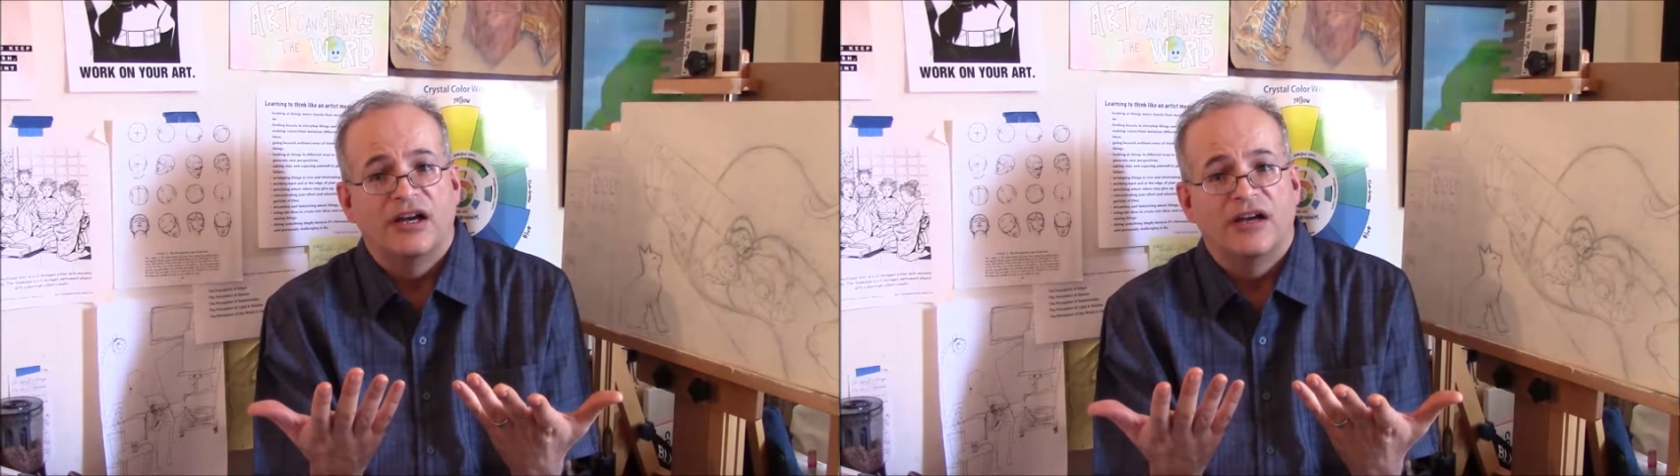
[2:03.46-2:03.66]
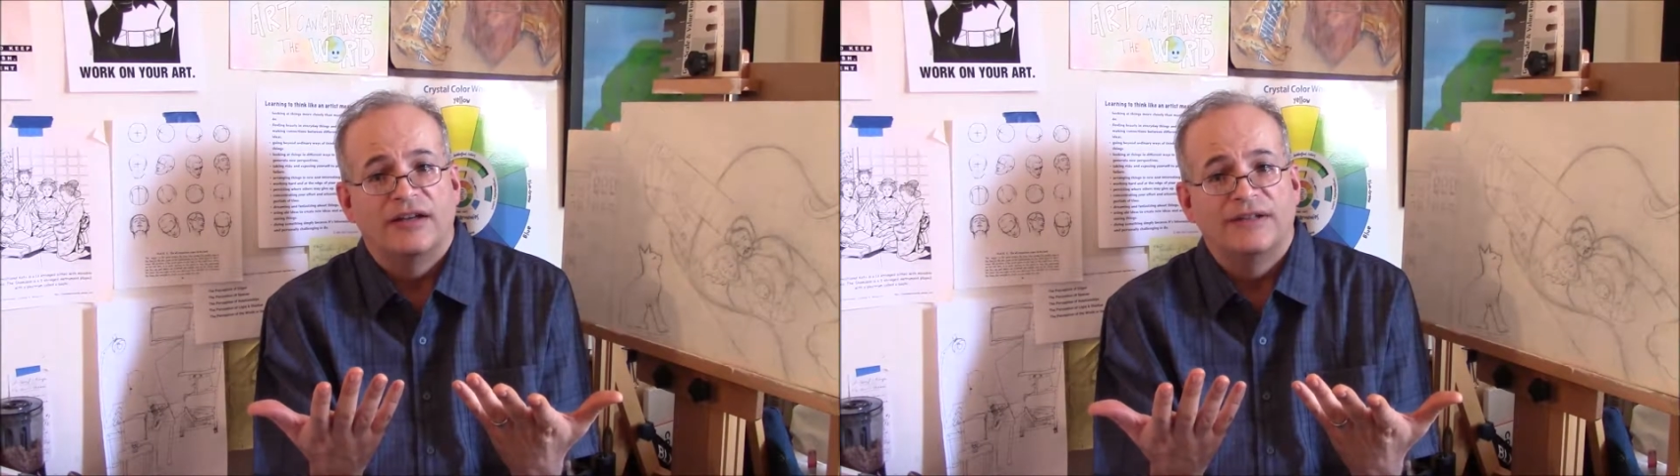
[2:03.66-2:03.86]

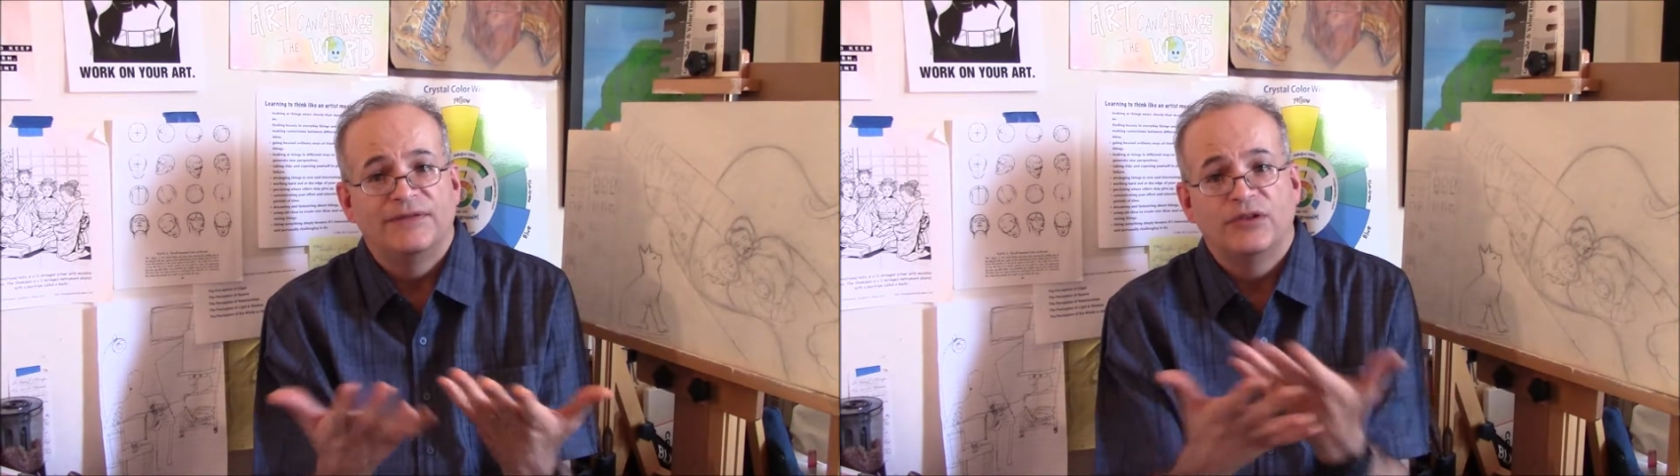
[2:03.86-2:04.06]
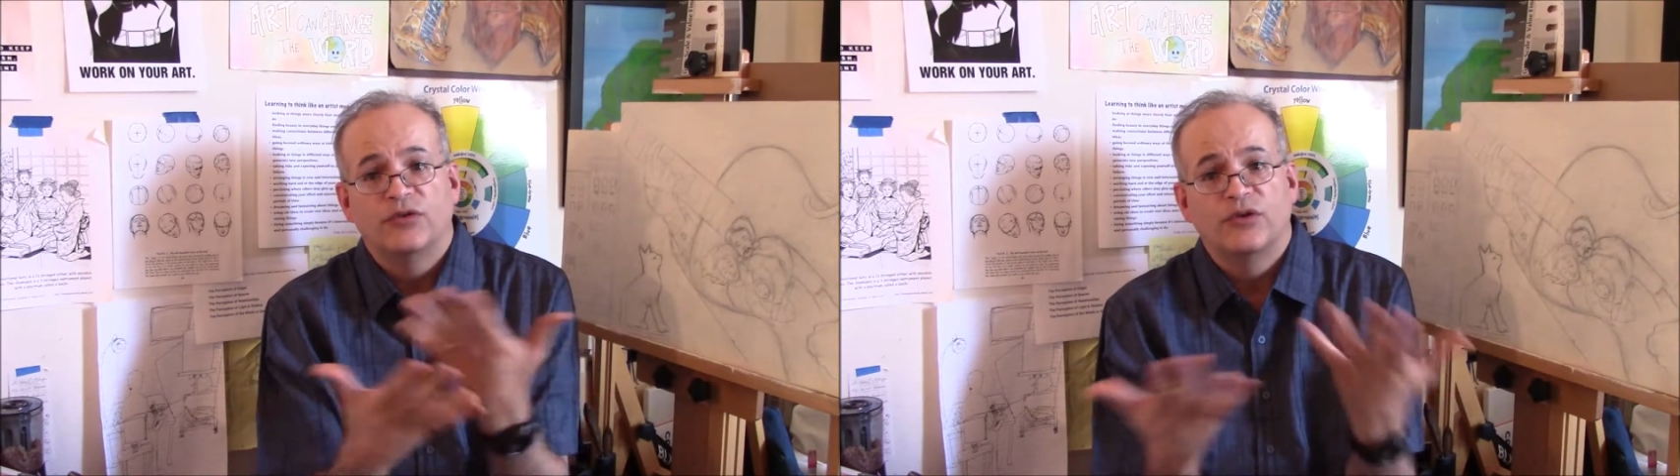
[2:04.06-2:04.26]
if you
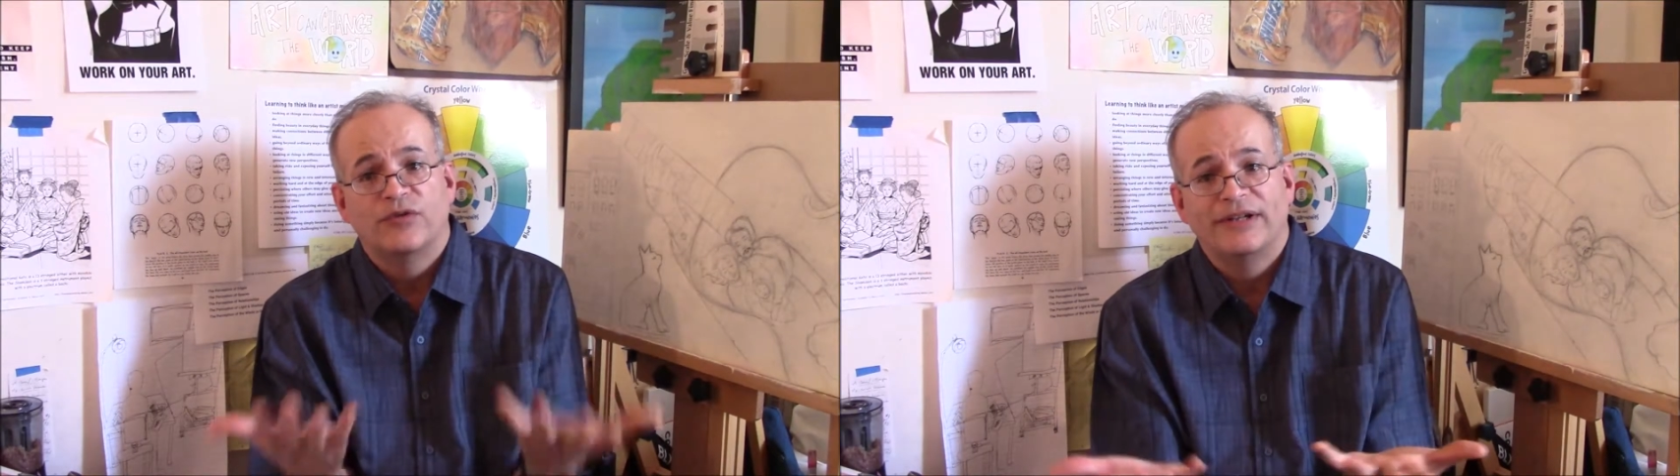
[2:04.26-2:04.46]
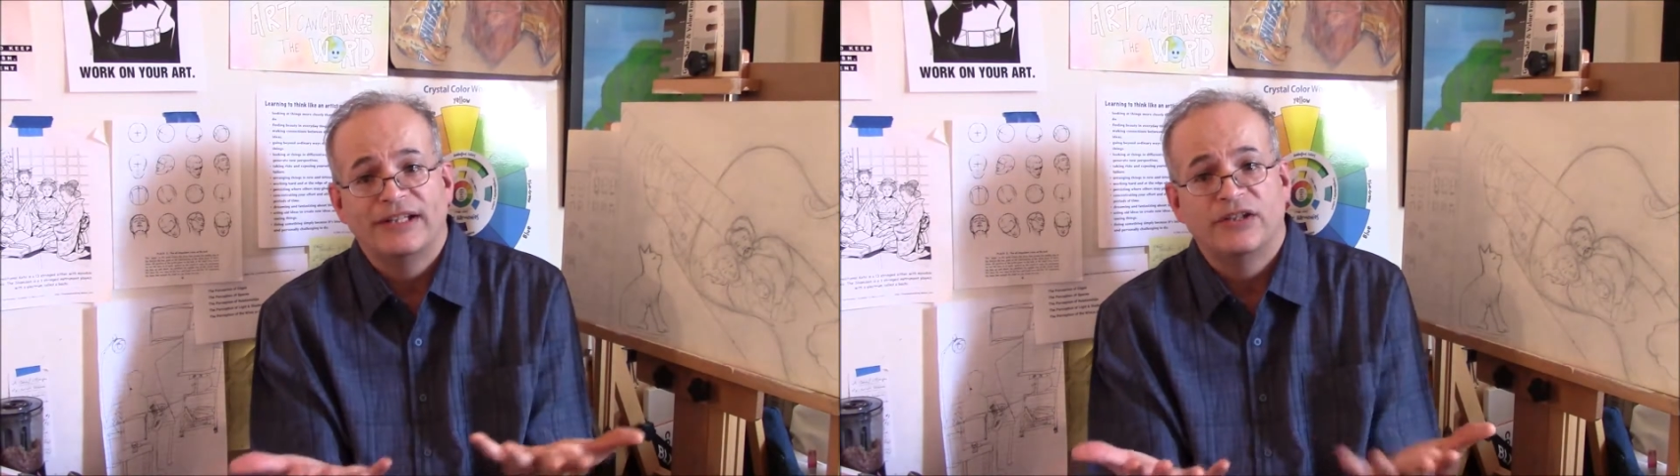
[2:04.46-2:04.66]
don't
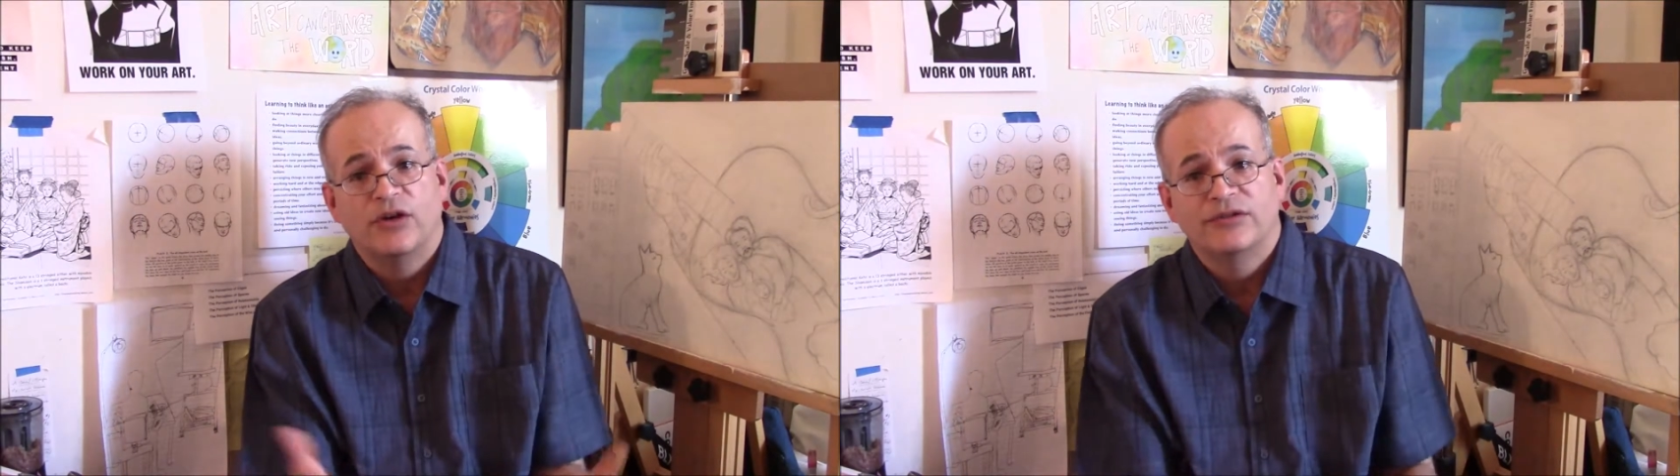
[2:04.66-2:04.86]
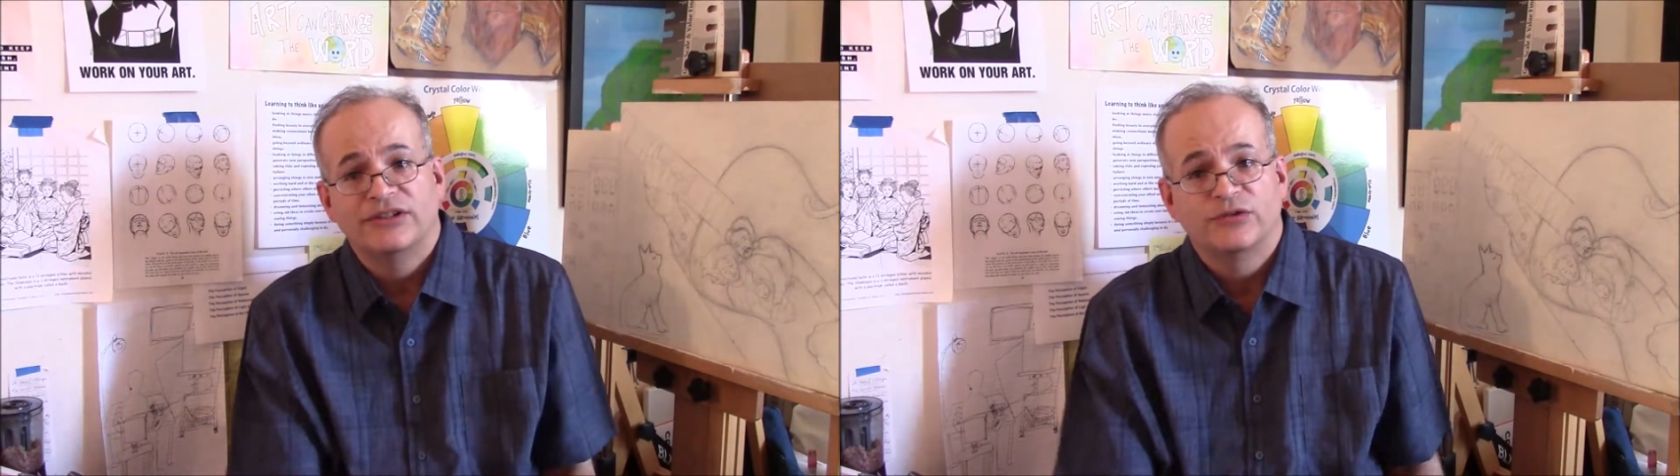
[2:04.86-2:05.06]
already notice,